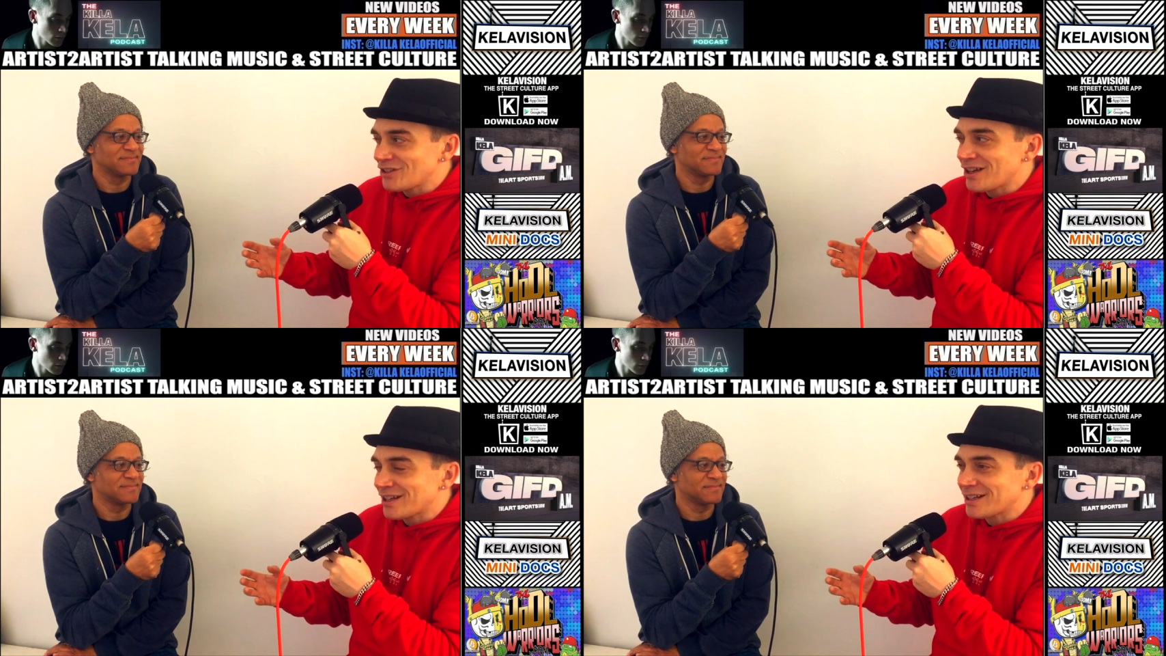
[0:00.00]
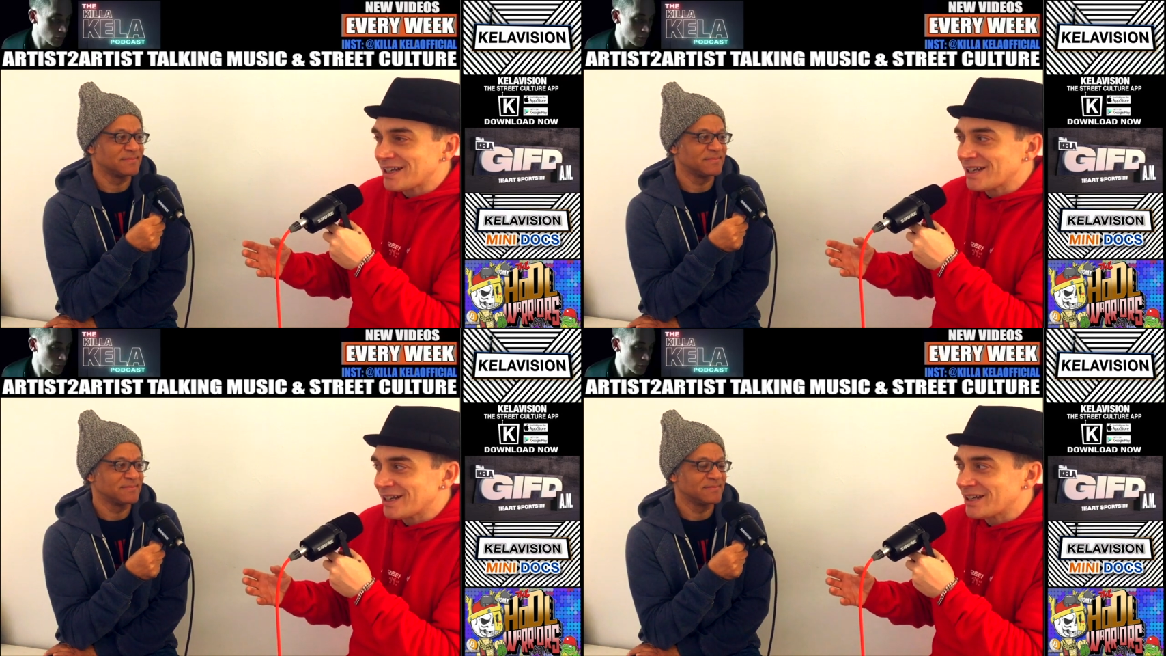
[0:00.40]

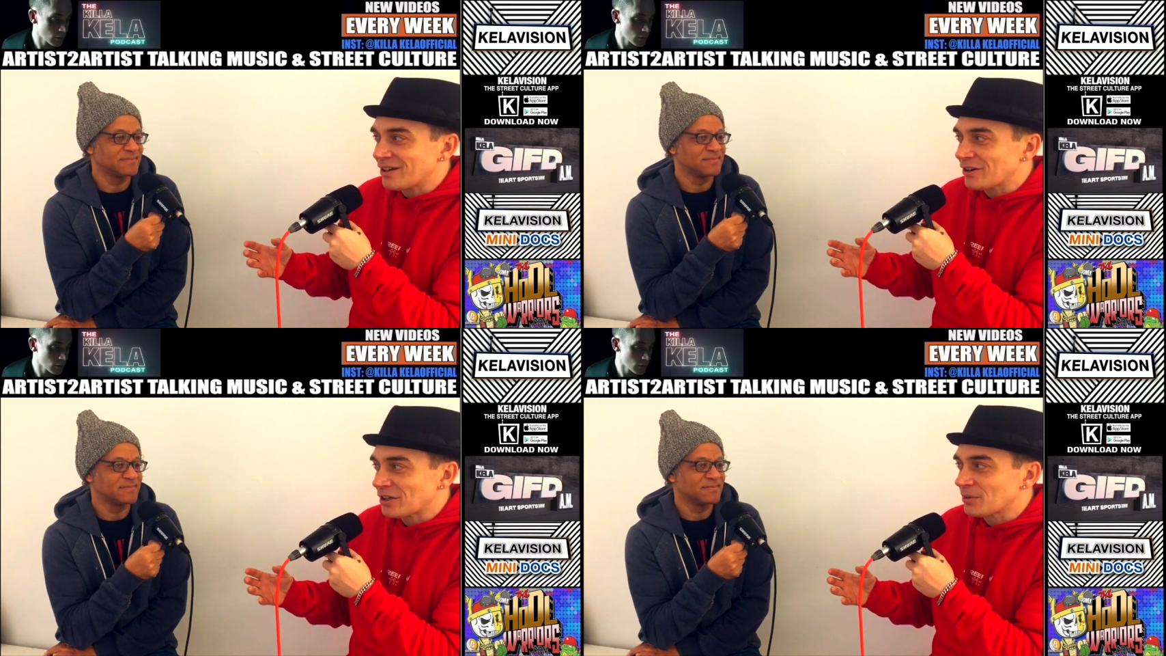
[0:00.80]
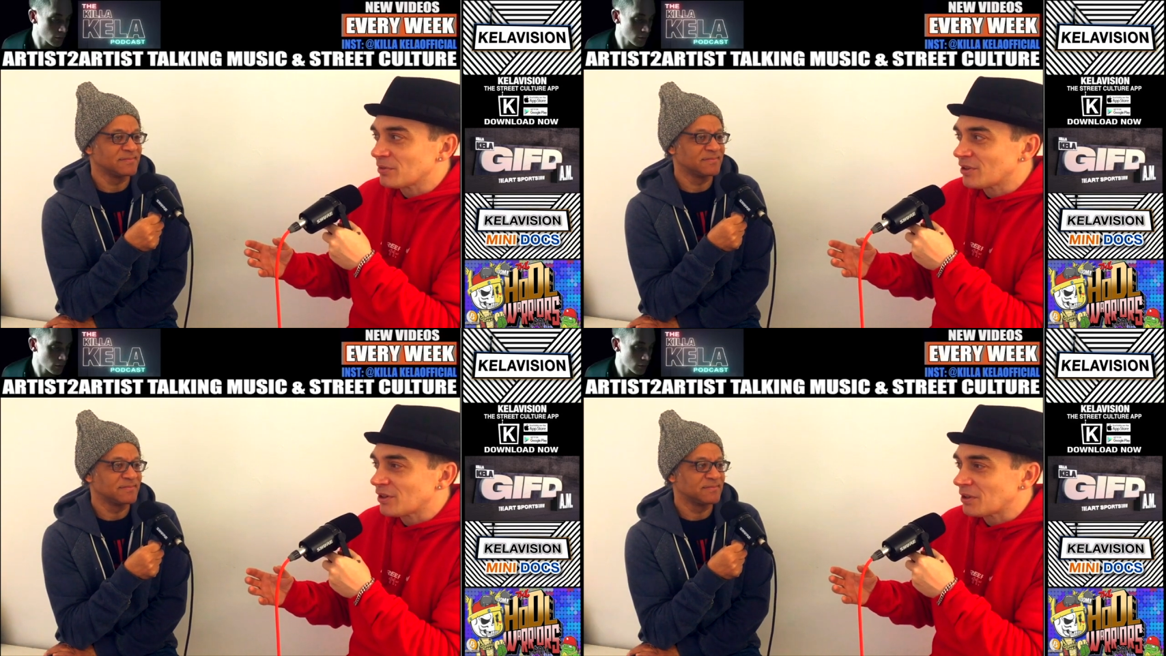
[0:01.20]
Speaker 1: certainly an
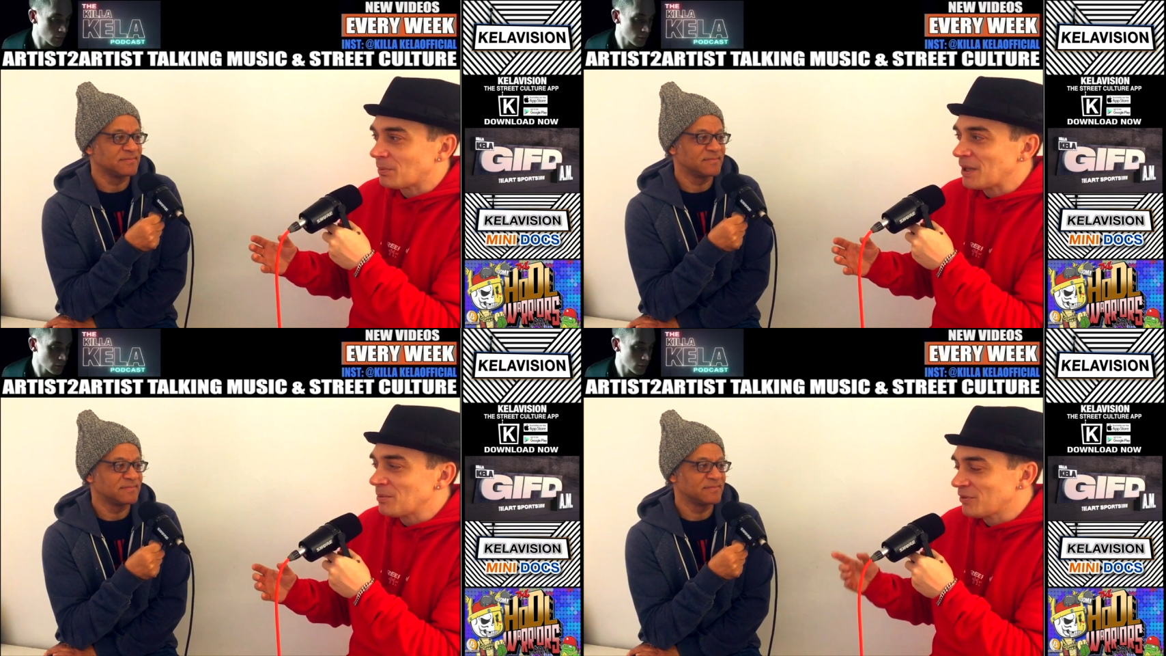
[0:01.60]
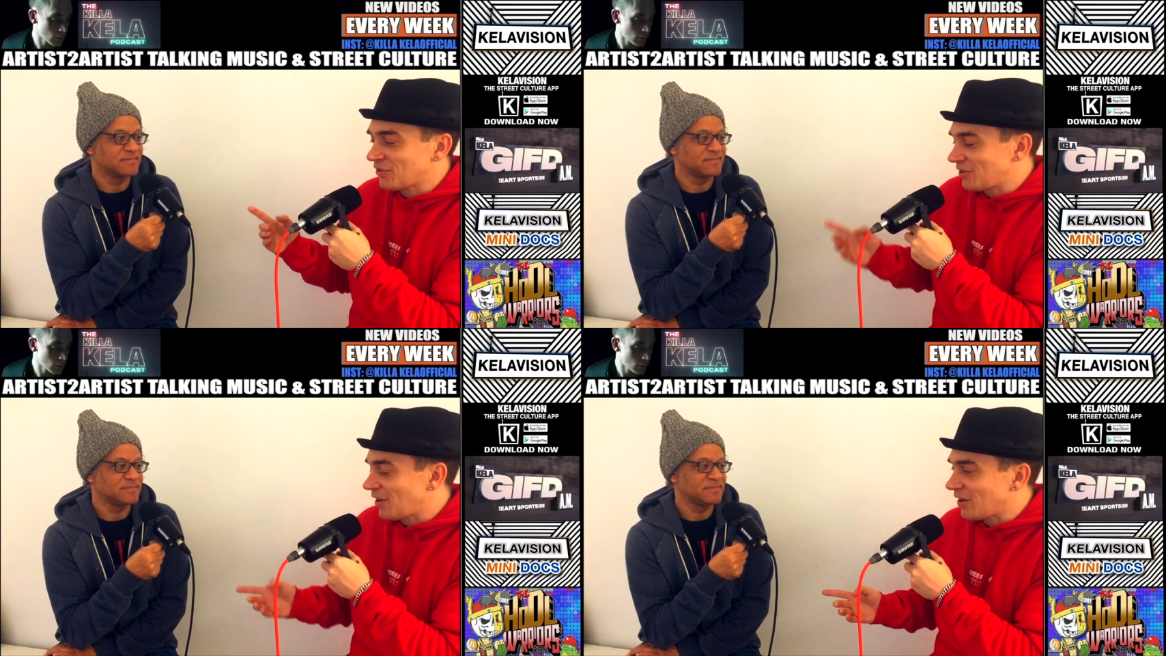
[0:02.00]
argument that the people
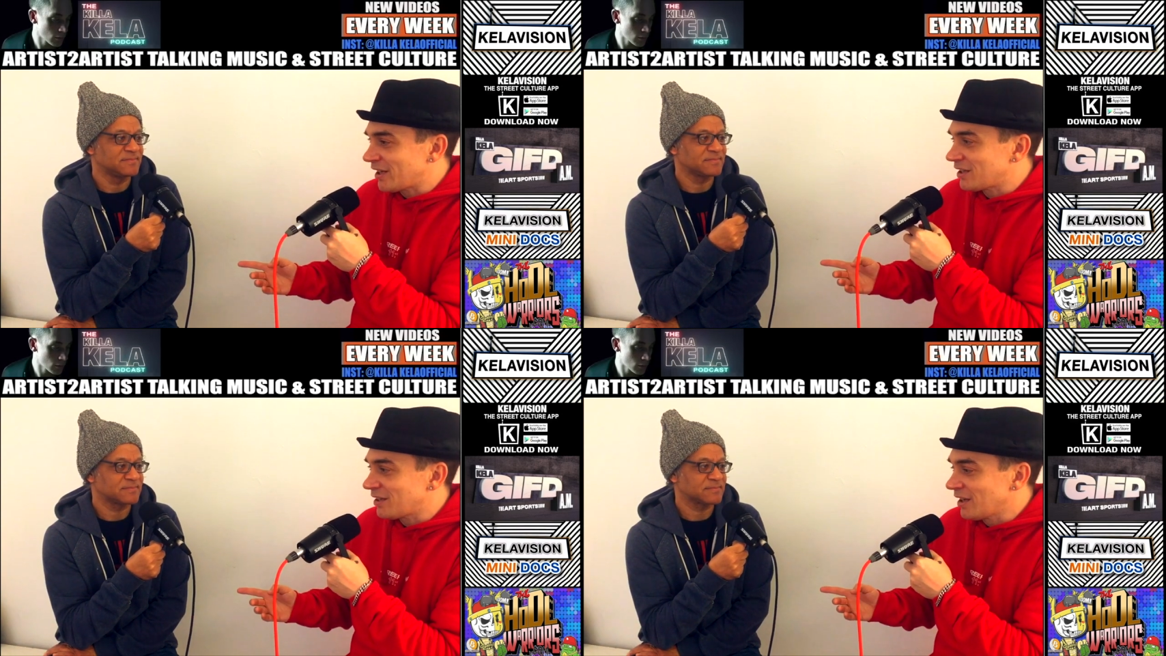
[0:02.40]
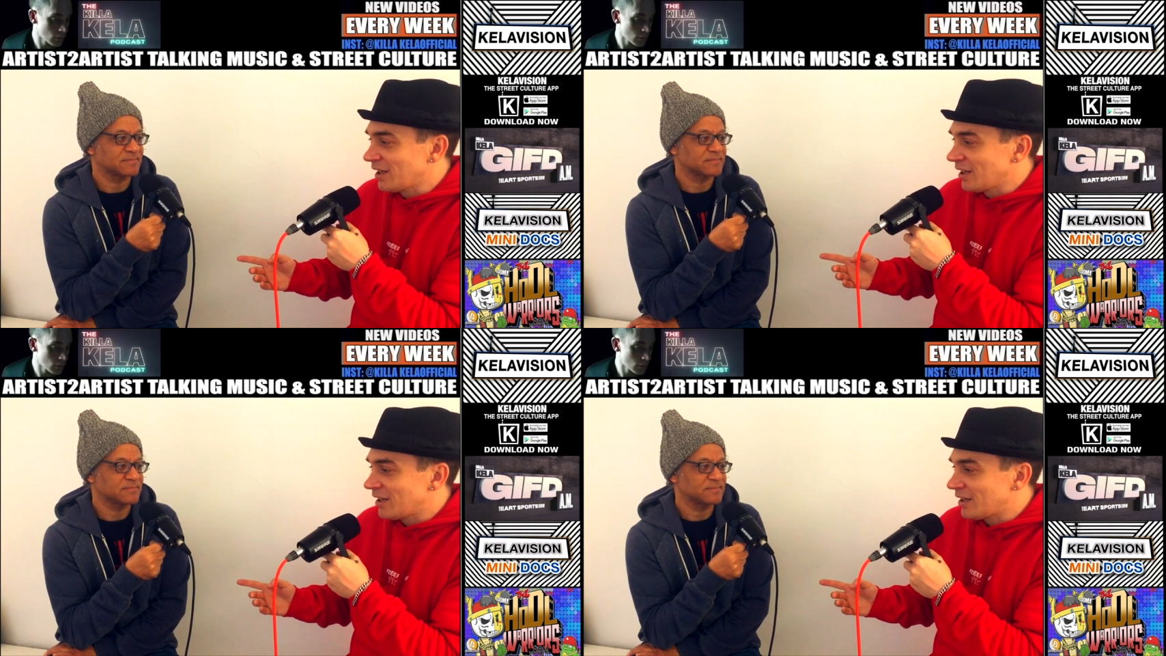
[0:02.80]
that started
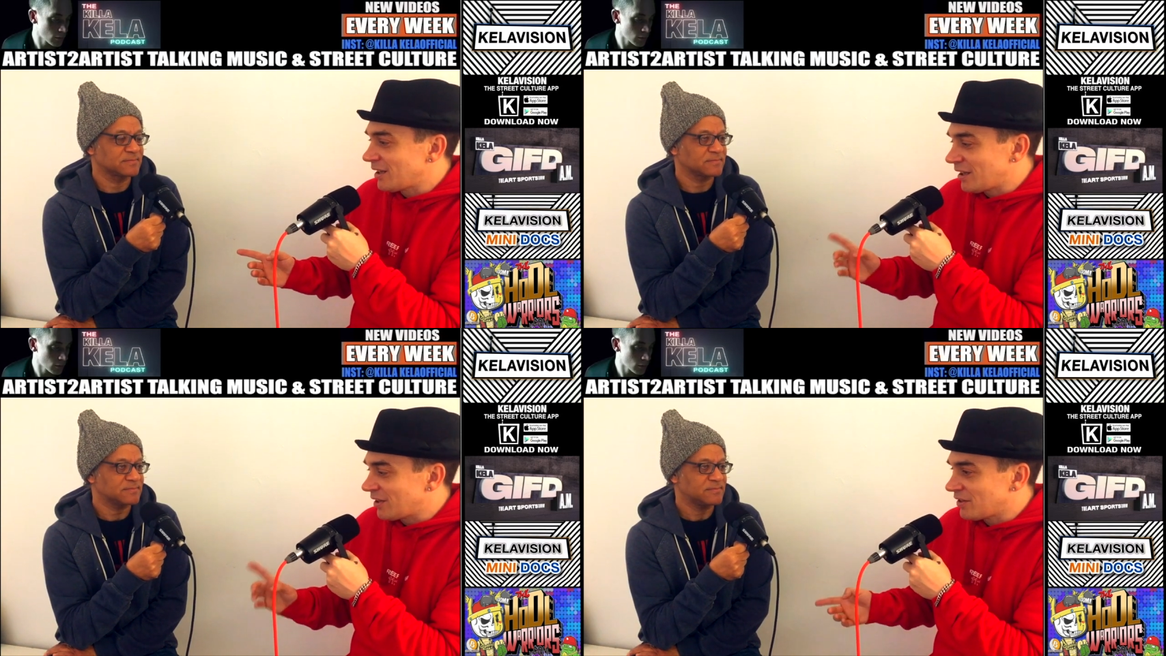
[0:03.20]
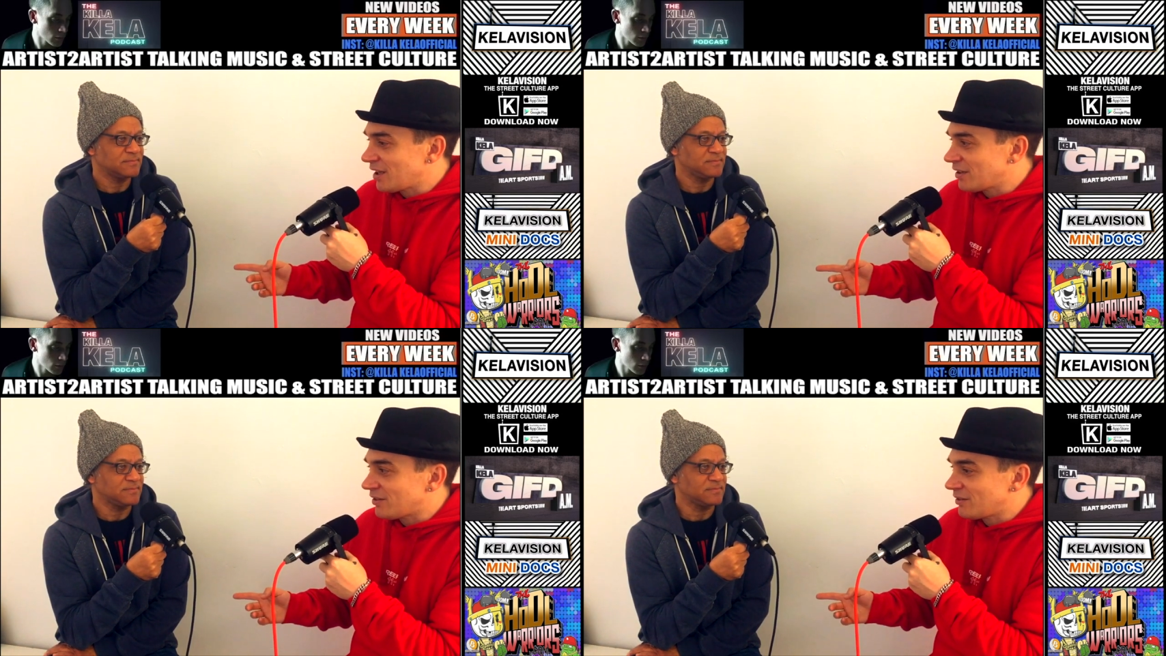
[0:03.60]
as
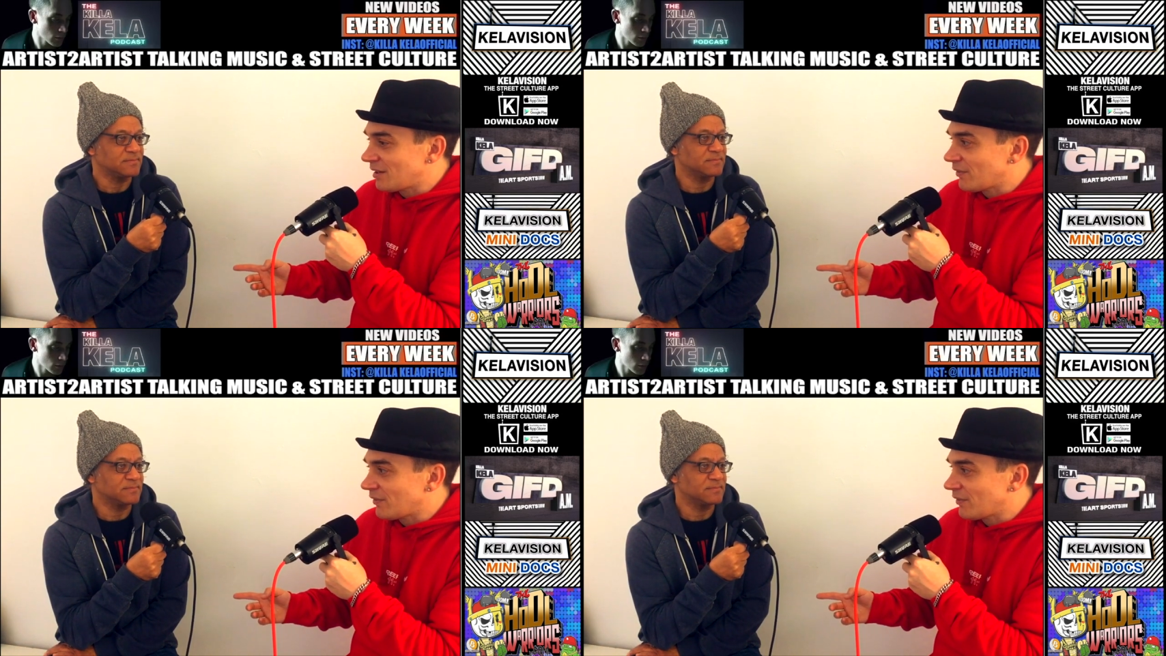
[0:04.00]
kids